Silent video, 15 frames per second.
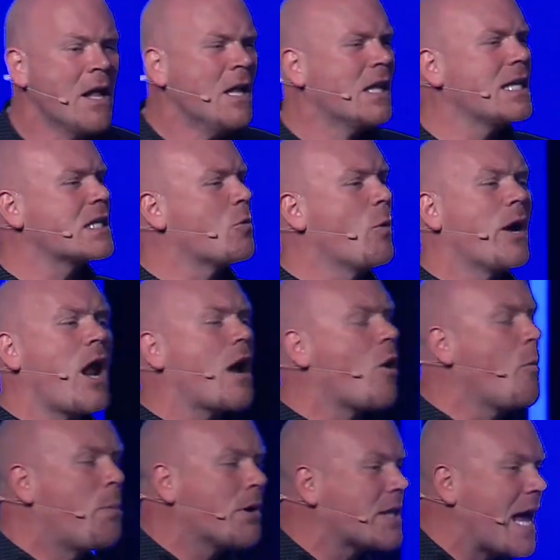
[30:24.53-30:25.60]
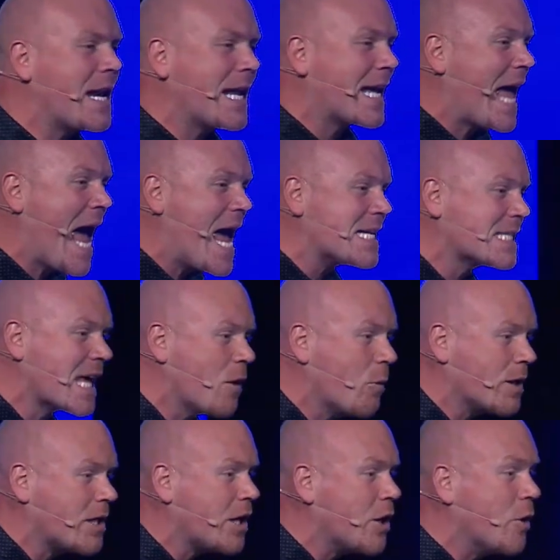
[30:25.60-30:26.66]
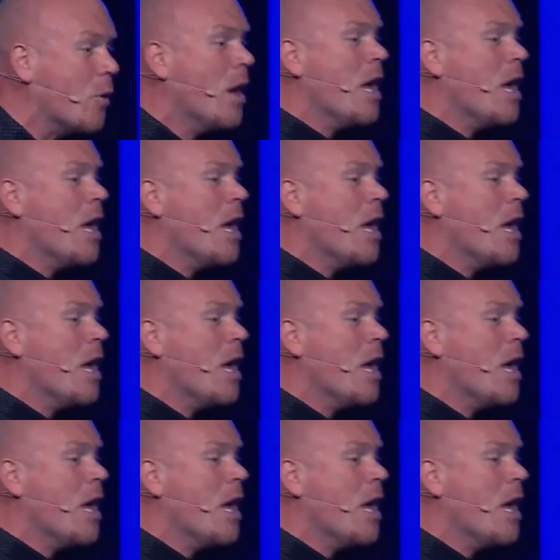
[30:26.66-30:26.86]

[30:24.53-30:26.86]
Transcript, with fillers: Listen, we're not going to put that in a casket with you.